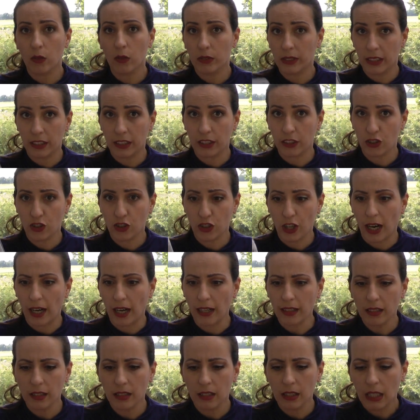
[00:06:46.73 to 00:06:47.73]
the
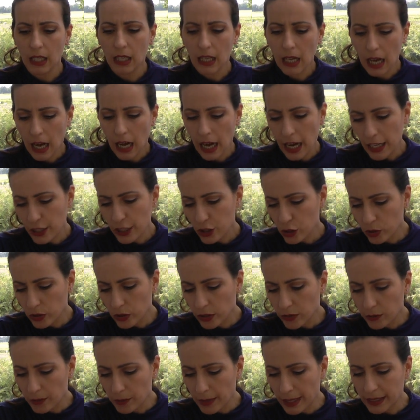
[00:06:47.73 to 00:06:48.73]
chart, I should
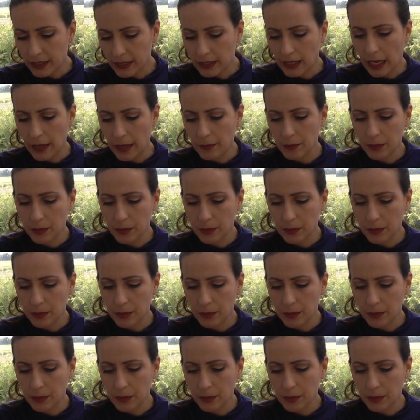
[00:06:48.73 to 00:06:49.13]
have made,